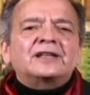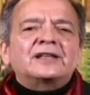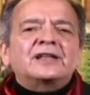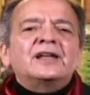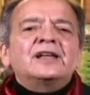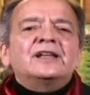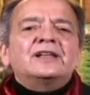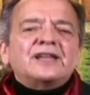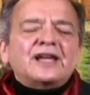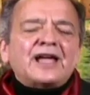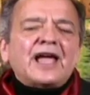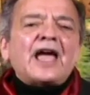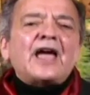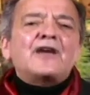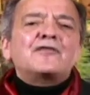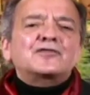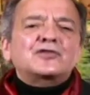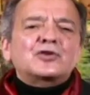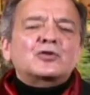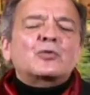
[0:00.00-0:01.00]
that they
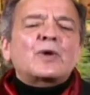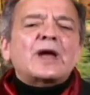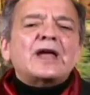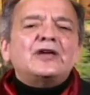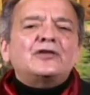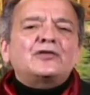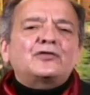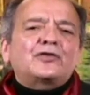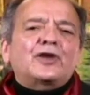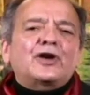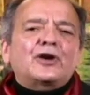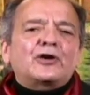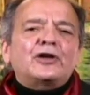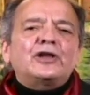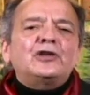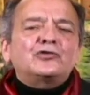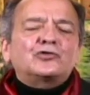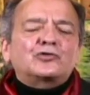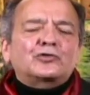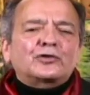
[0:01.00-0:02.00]
have to raise
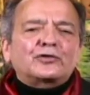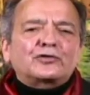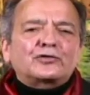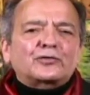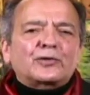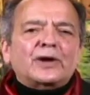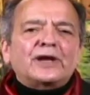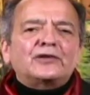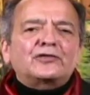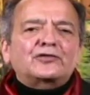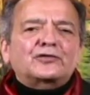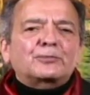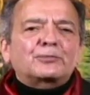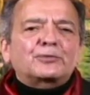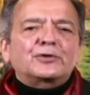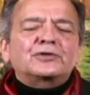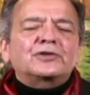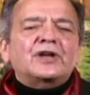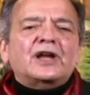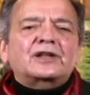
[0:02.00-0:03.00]
their interest rates
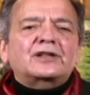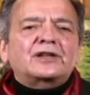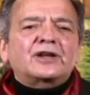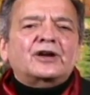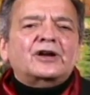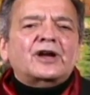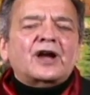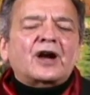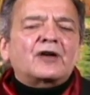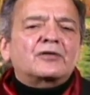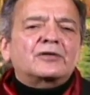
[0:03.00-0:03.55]
to protect their